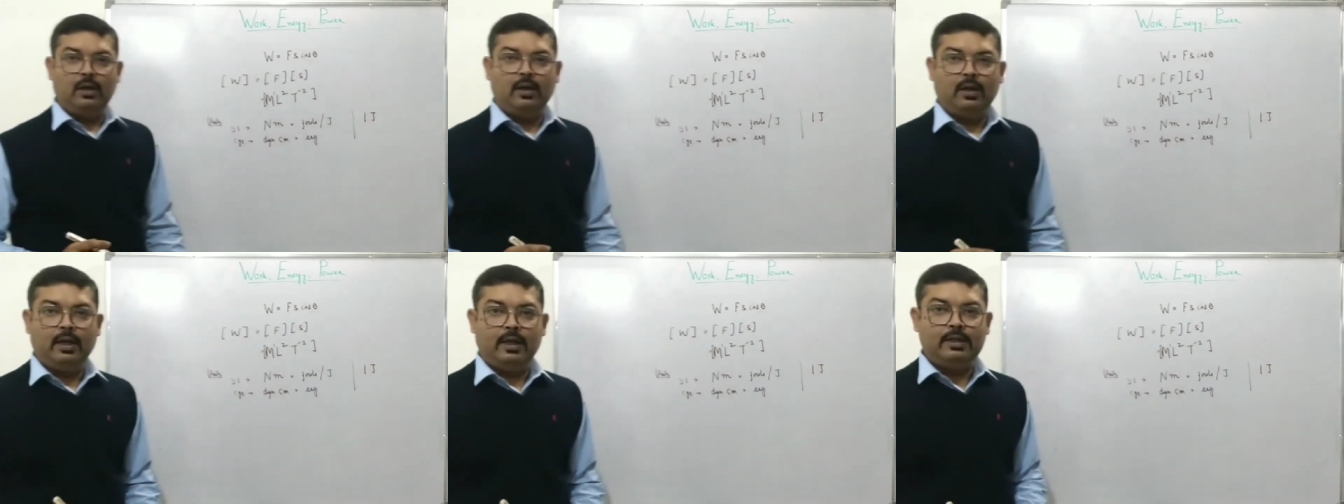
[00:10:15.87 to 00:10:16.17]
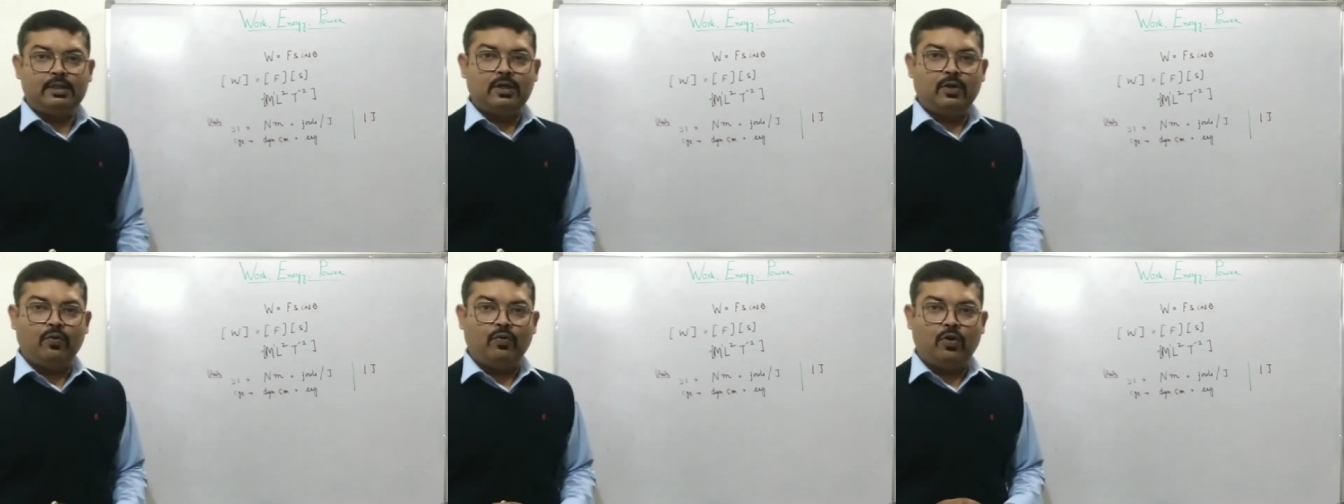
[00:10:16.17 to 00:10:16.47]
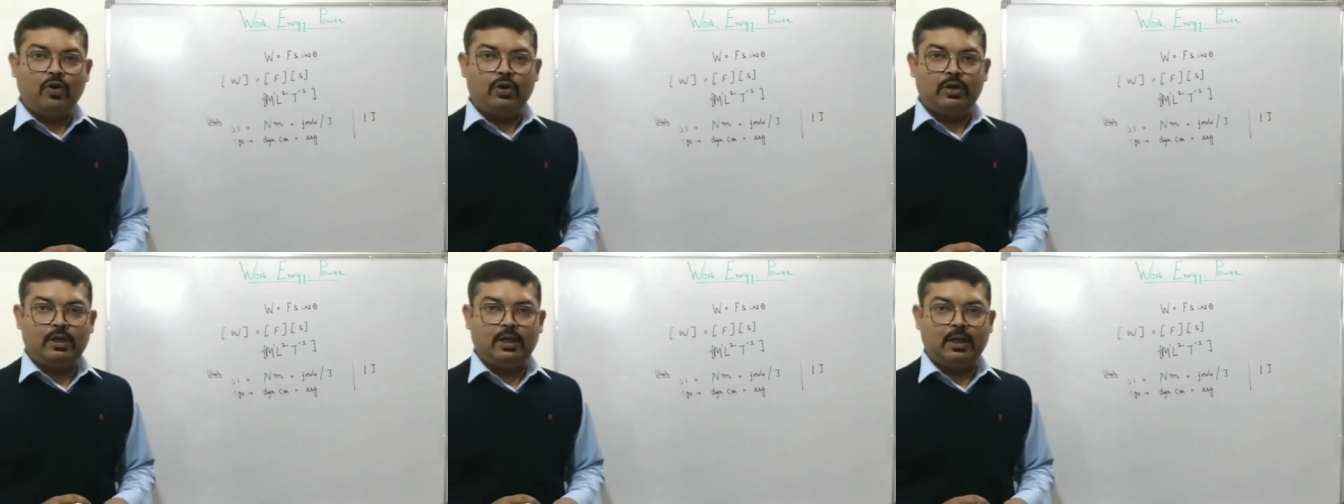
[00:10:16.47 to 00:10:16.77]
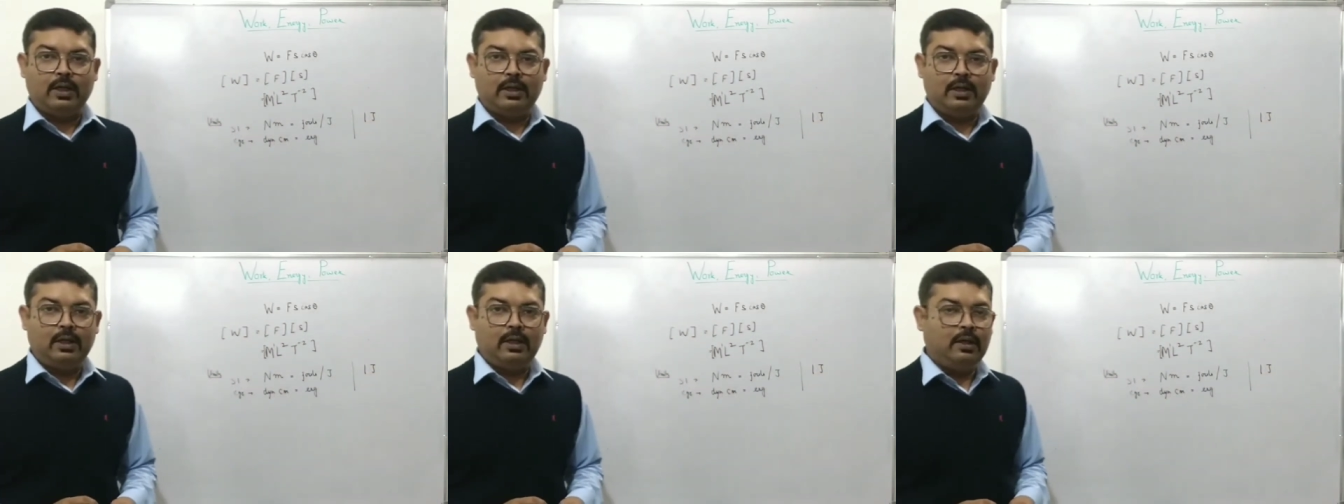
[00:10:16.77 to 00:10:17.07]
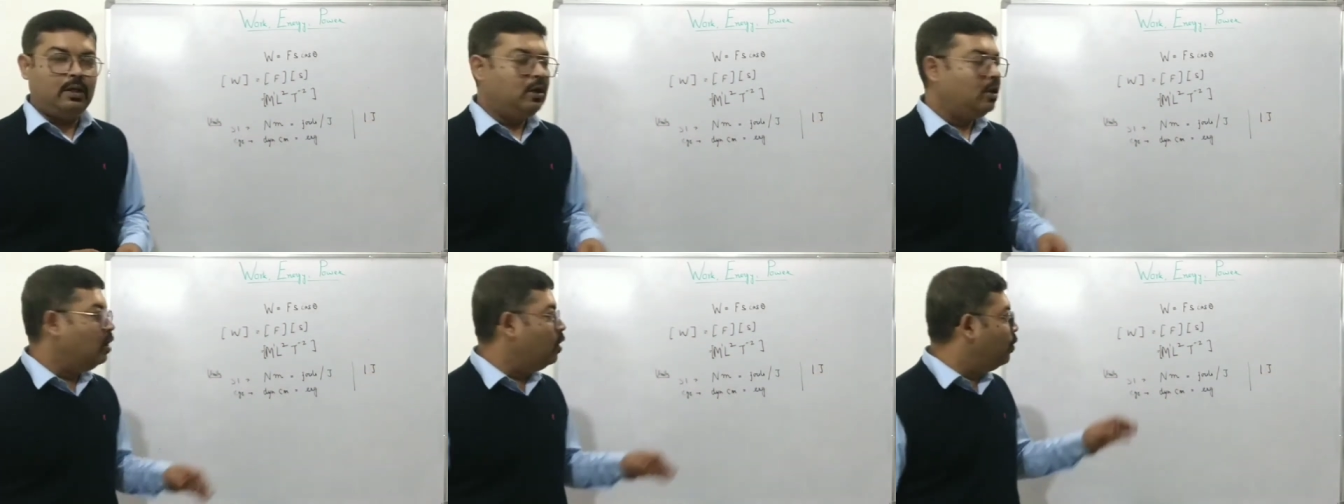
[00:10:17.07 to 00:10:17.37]
is the work done
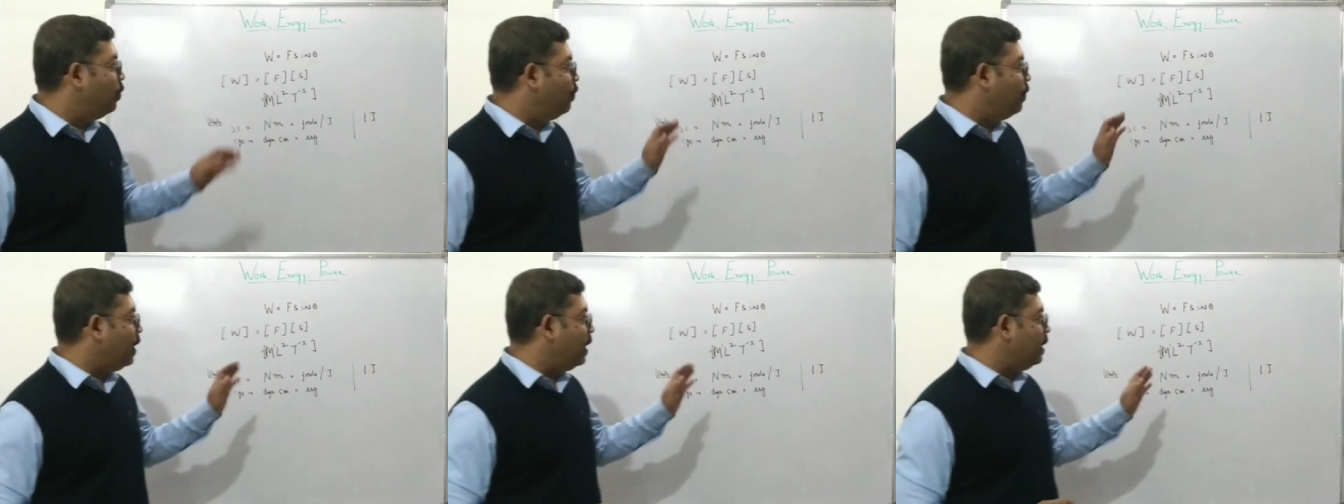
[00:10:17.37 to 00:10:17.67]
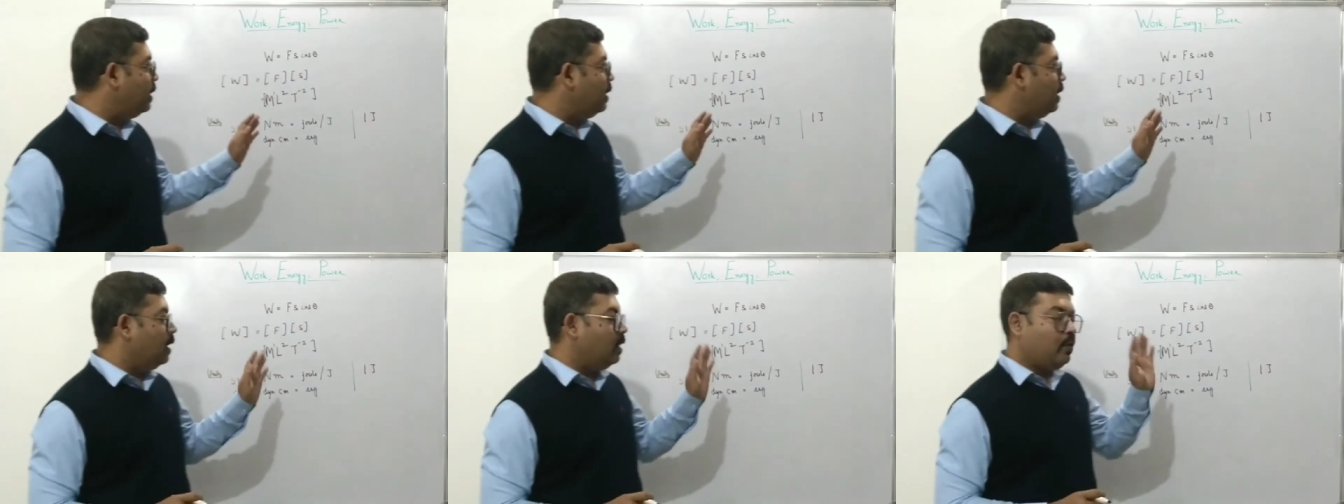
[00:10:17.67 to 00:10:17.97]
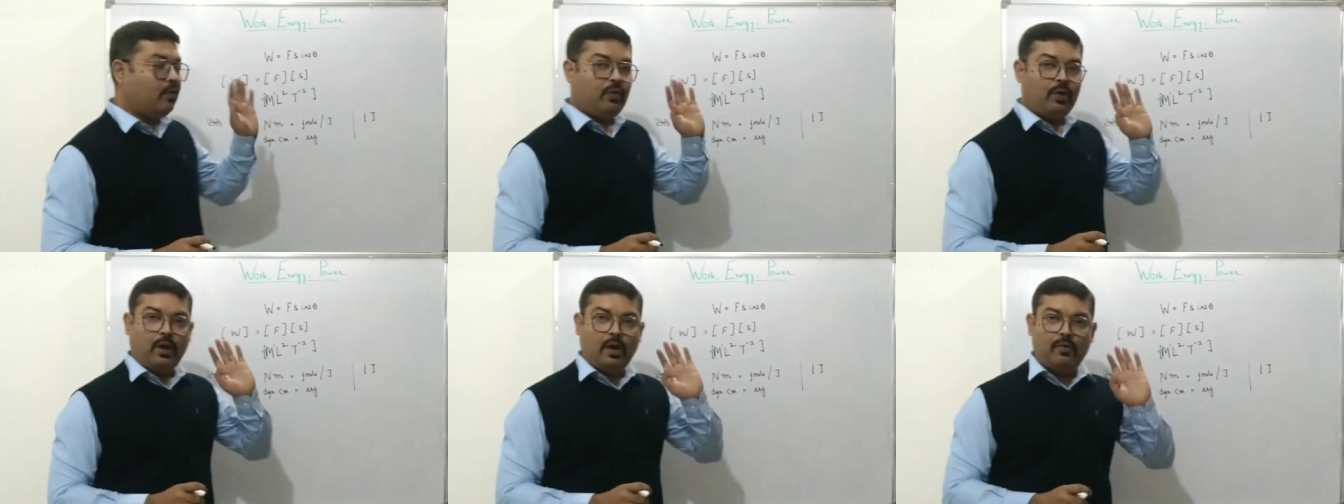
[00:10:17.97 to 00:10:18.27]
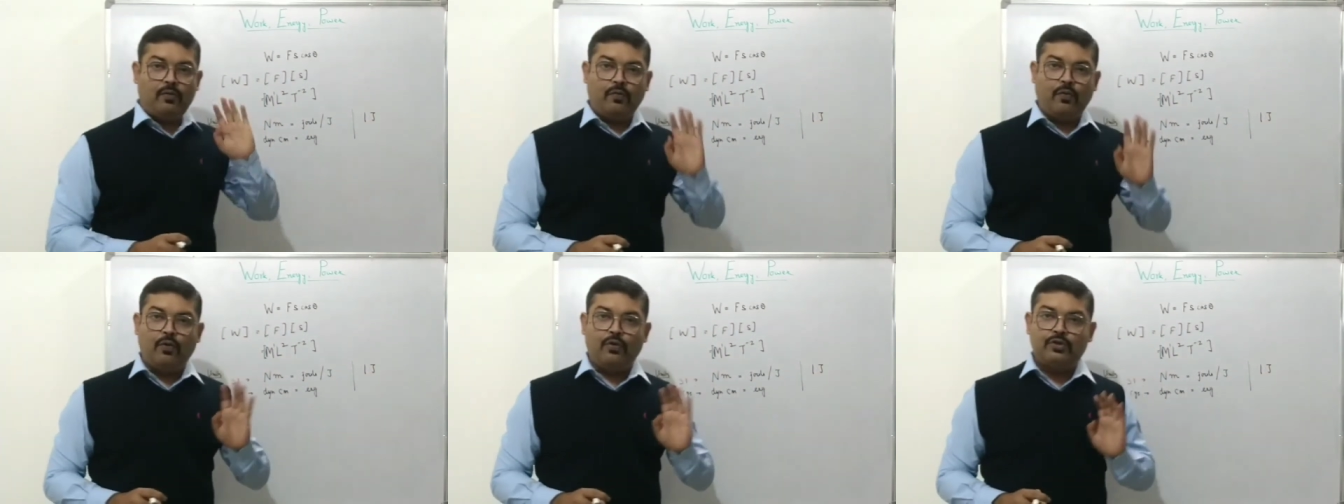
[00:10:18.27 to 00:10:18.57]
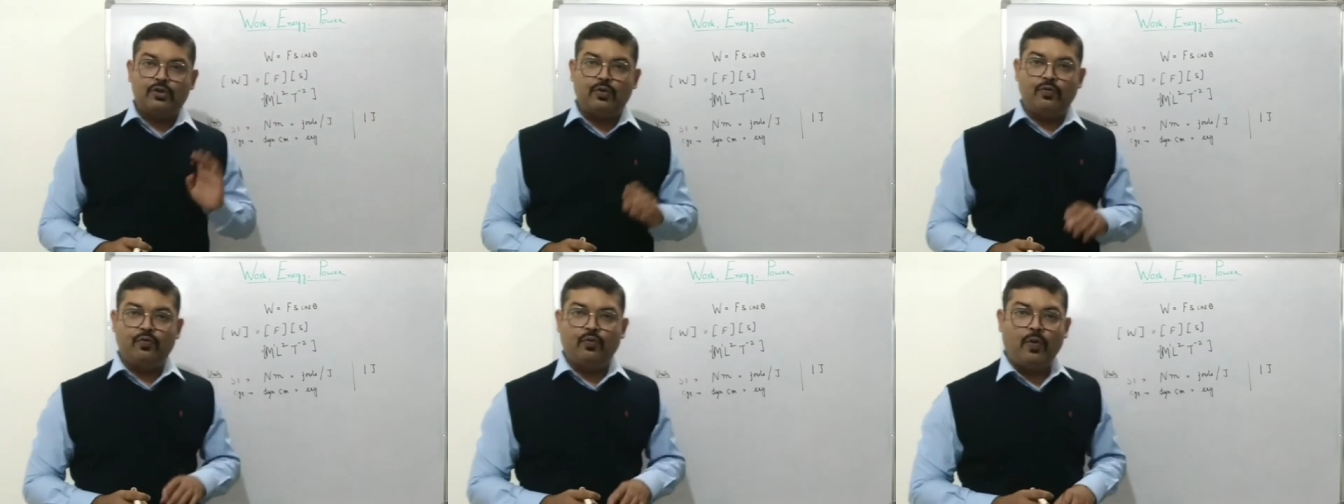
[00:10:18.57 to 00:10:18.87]
when a force
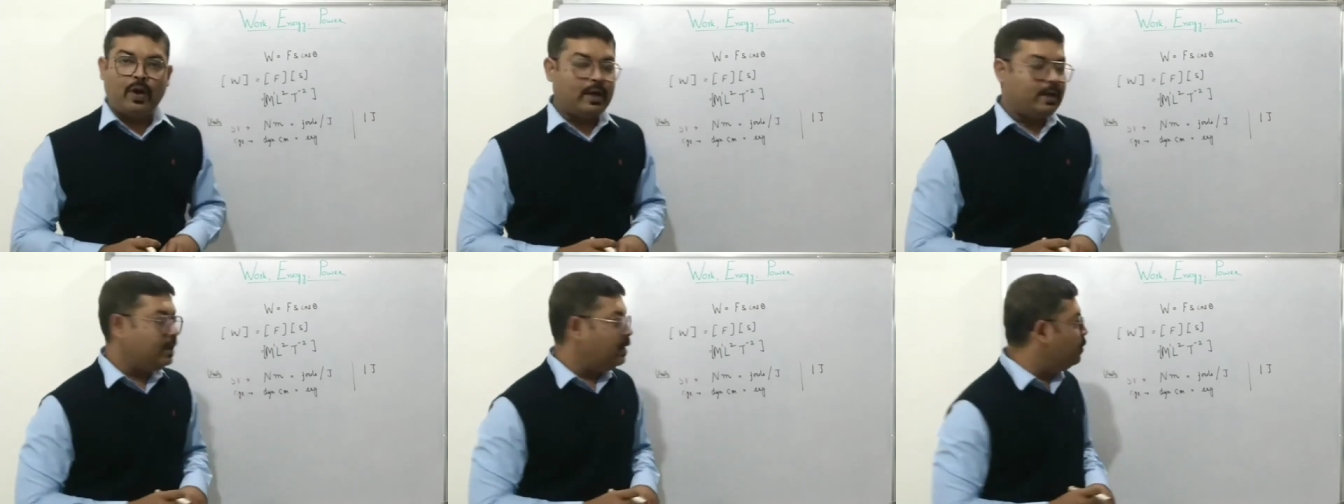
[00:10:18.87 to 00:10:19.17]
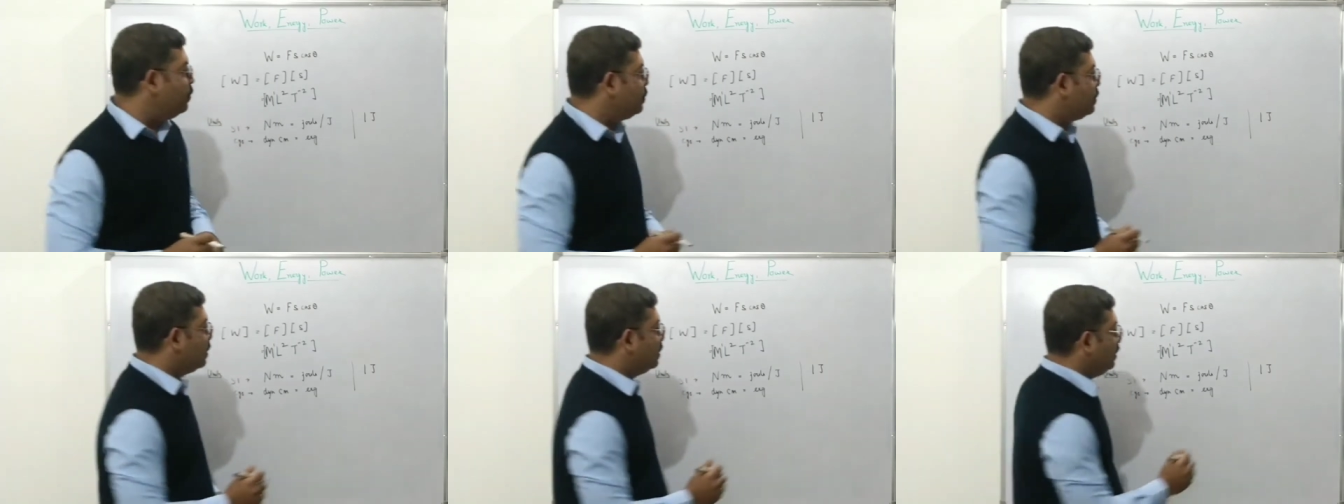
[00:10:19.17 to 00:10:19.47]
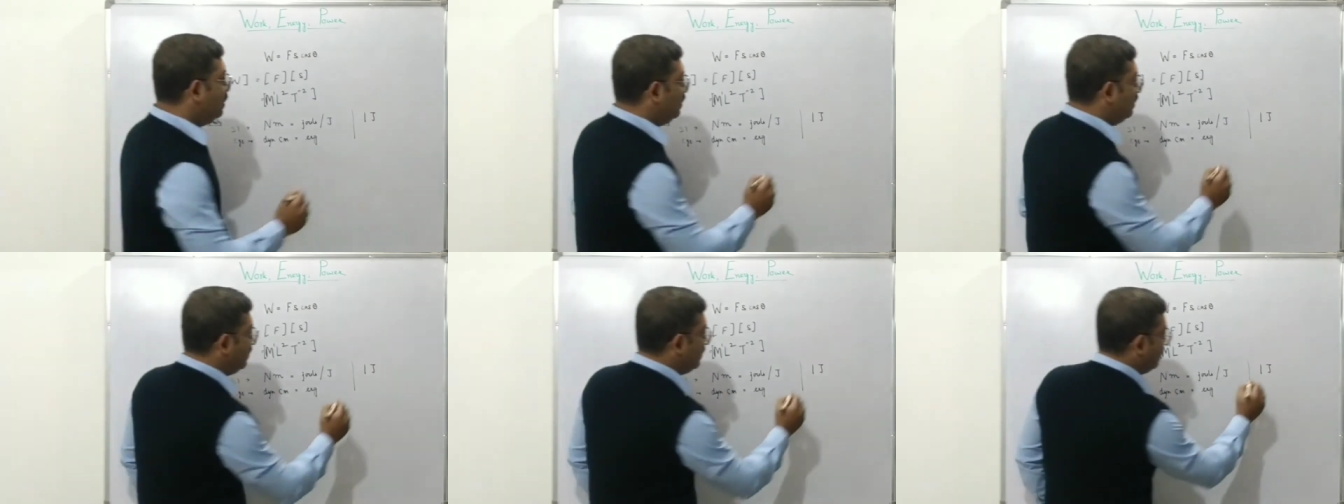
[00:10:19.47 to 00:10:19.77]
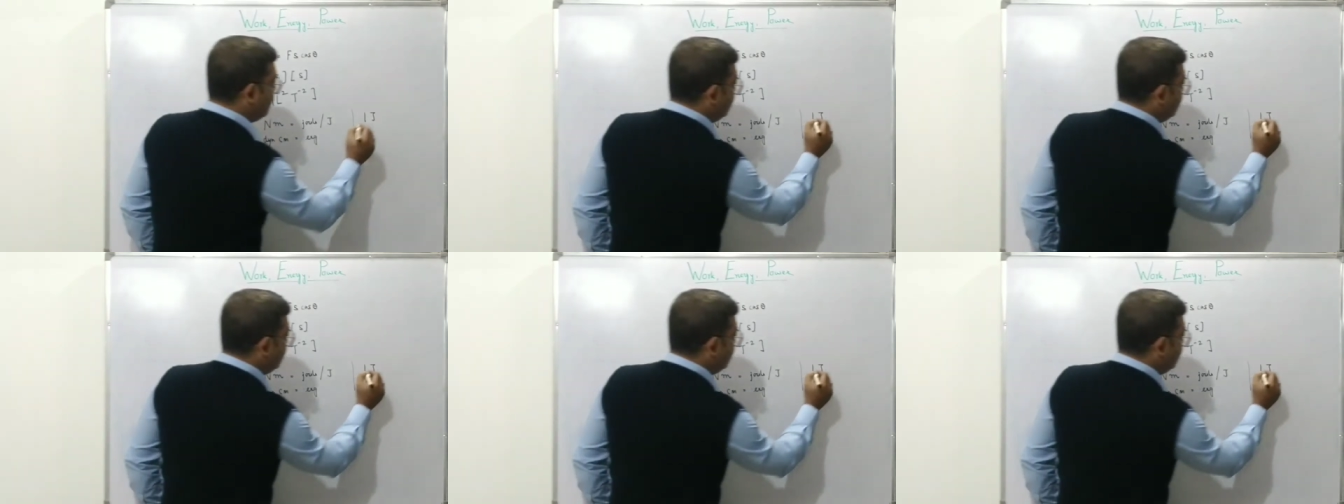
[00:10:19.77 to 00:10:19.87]
of 1 Newton